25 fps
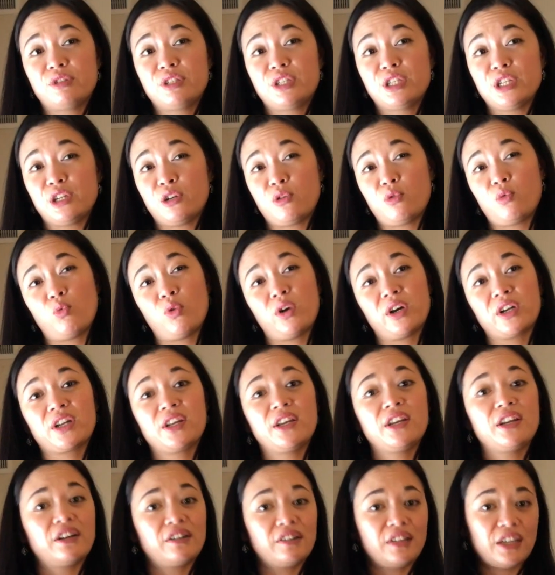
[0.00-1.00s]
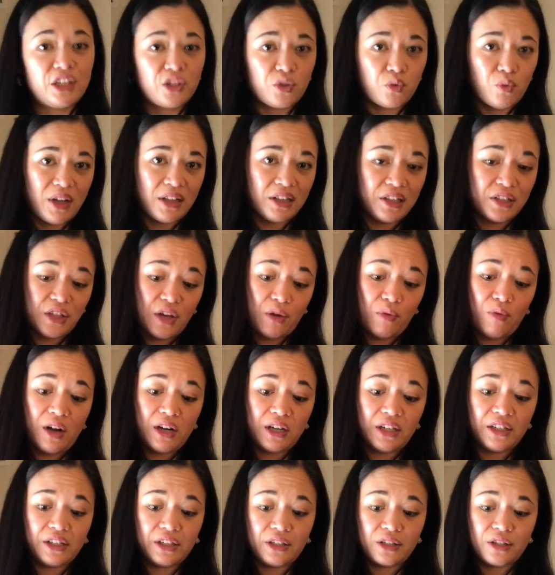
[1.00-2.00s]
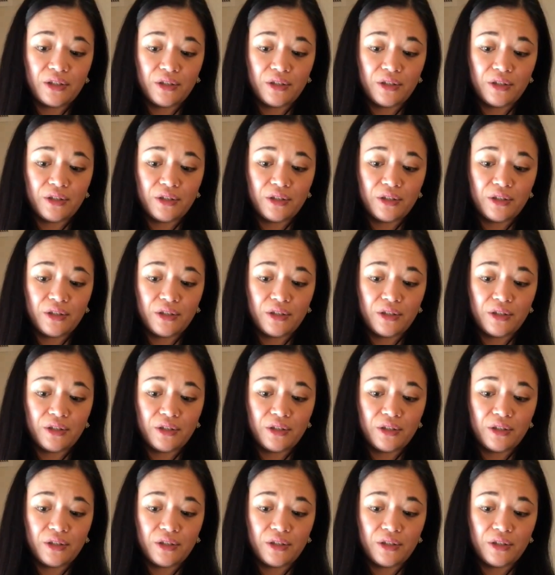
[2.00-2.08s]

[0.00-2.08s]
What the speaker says: didn't work nearly as well as I wanted it